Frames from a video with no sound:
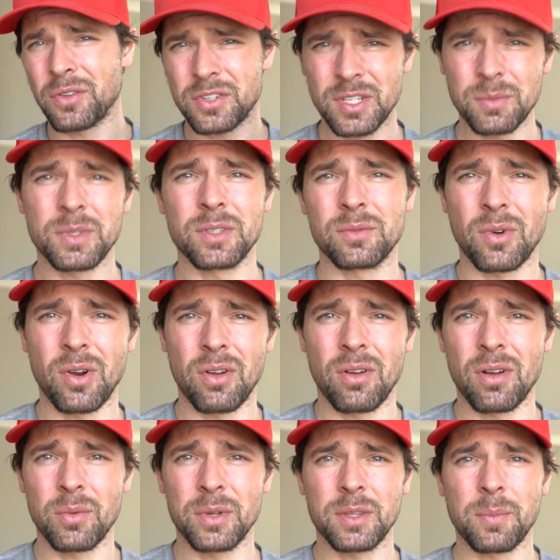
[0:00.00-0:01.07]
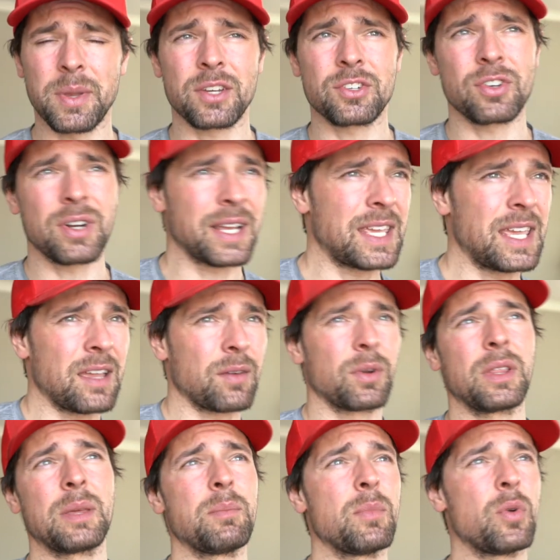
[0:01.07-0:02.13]
there's something wrong with the picture and I can't
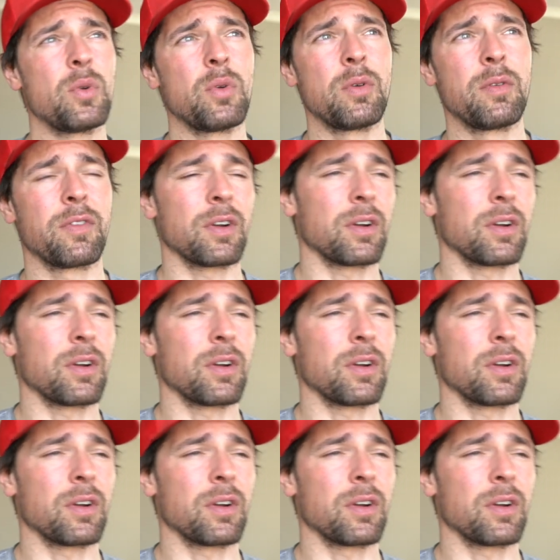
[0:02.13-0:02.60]
really move,